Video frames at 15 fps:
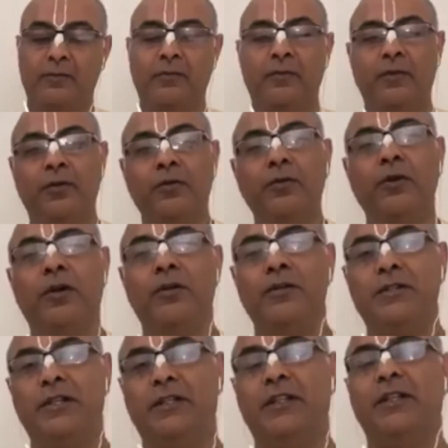throughout
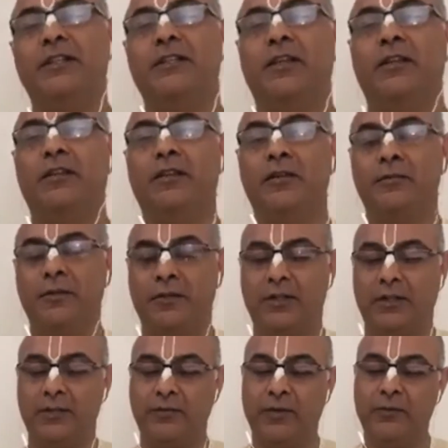Chaitanya
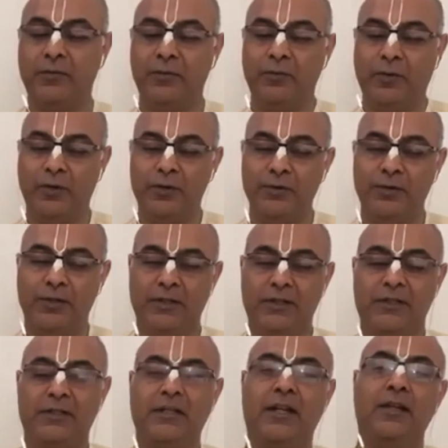Charitamrita, when we want to
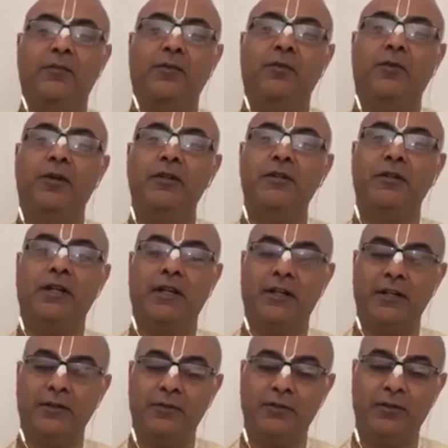understand, we want to get
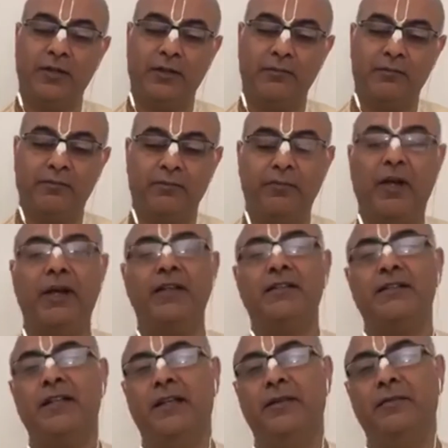into the
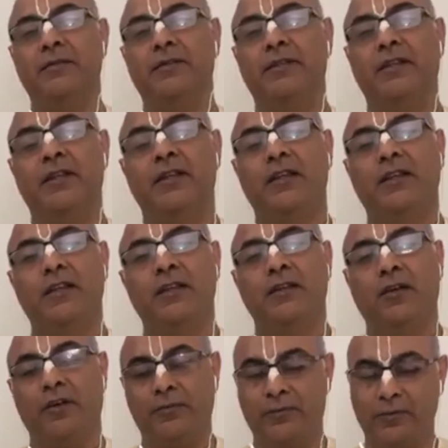pastimes,
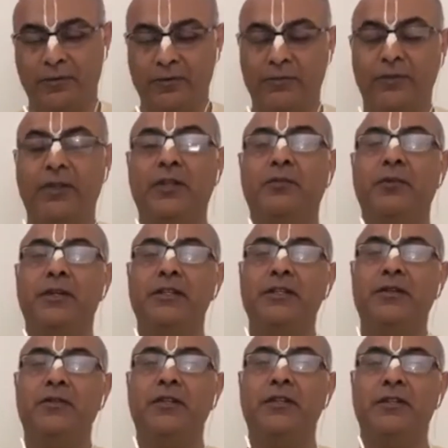of course, with the mercy
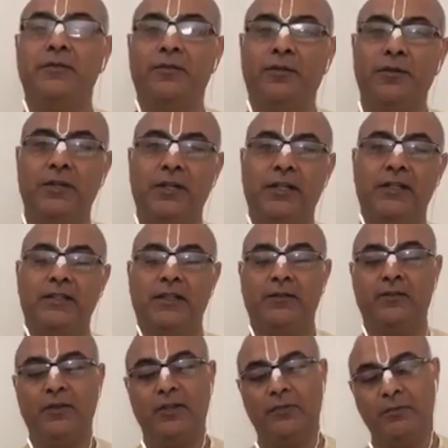of the devotees and
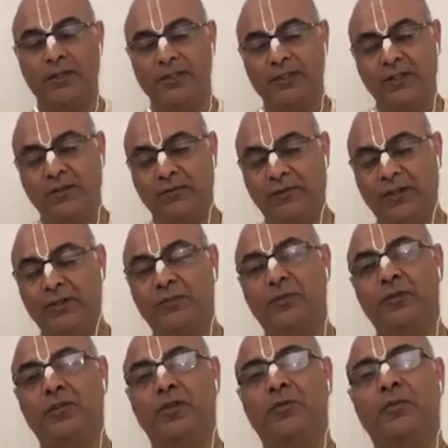with the mercy of our
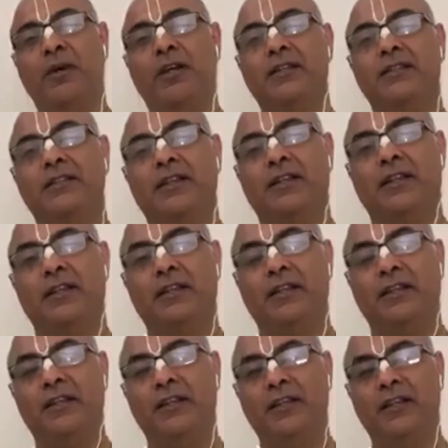spiritual master and
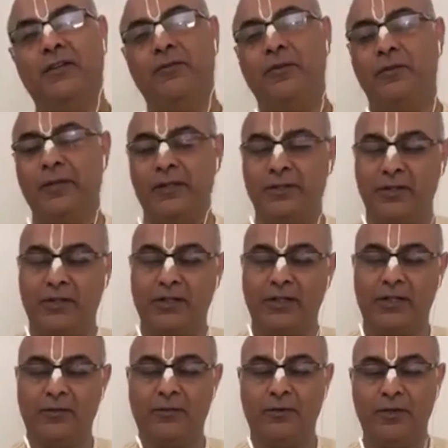hearing from exalted
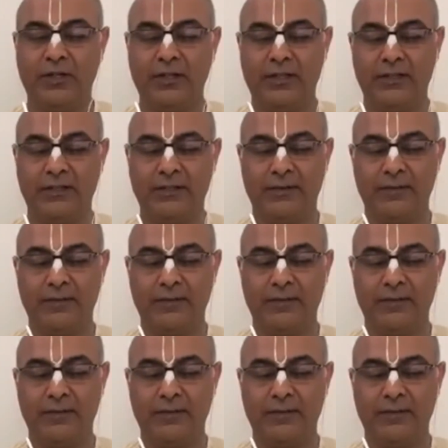devotees,